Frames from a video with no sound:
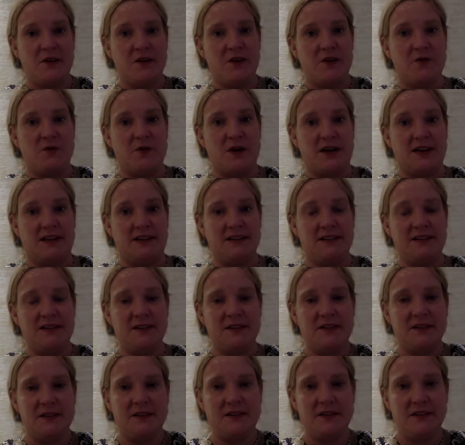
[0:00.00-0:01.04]
Well,
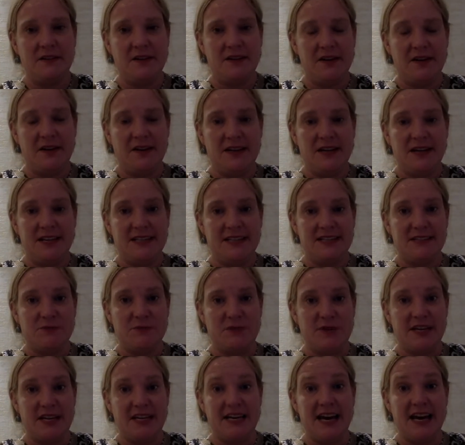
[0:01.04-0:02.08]

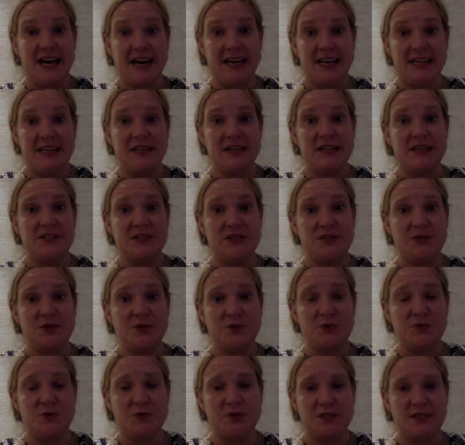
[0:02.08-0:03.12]
we had
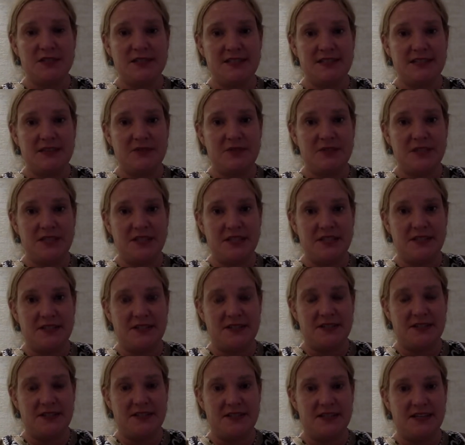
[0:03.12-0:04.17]
two words that we
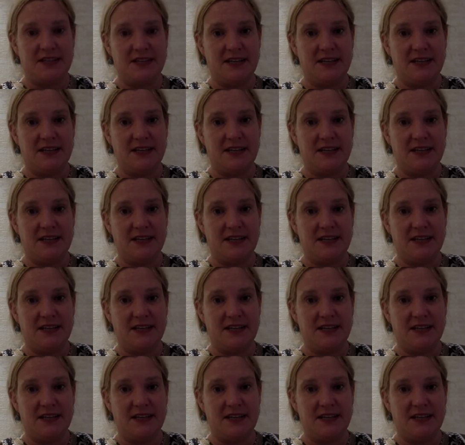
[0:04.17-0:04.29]
learned.